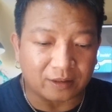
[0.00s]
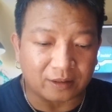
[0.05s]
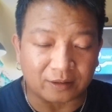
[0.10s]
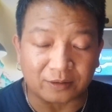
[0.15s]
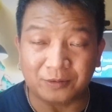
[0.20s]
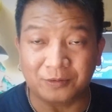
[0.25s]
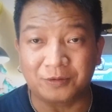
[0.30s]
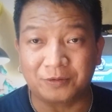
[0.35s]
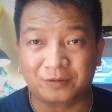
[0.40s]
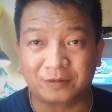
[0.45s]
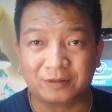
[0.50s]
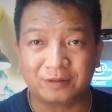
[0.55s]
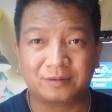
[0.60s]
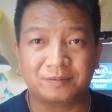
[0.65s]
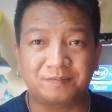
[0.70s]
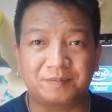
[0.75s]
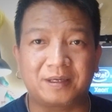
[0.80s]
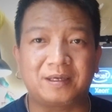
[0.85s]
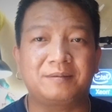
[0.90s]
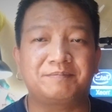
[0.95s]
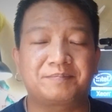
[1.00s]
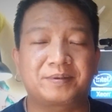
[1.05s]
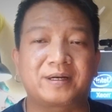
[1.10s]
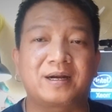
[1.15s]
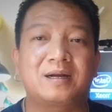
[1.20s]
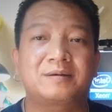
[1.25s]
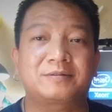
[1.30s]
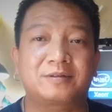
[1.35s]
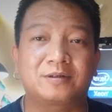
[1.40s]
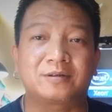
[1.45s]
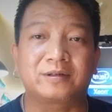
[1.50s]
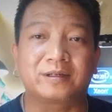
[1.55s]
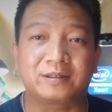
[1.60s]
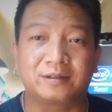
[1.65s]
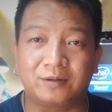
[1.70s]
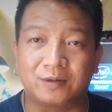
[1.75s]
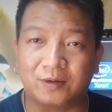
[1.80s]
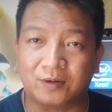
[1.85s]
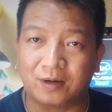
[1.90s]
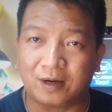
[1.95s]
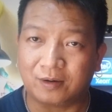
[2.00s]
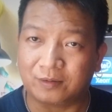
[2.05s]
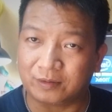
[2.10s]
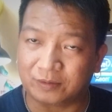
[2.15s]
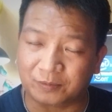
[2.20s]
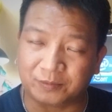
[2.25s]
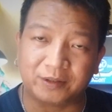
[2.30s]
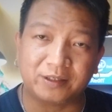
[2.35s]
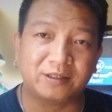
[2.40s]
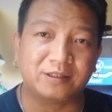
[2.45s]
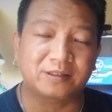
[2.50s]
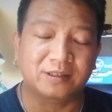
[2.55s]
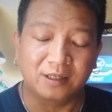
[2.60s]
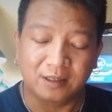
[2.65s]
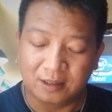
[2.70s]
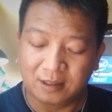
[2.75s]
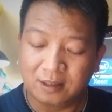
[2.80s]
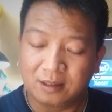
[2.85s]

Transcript: users, they perhaps already know how it works,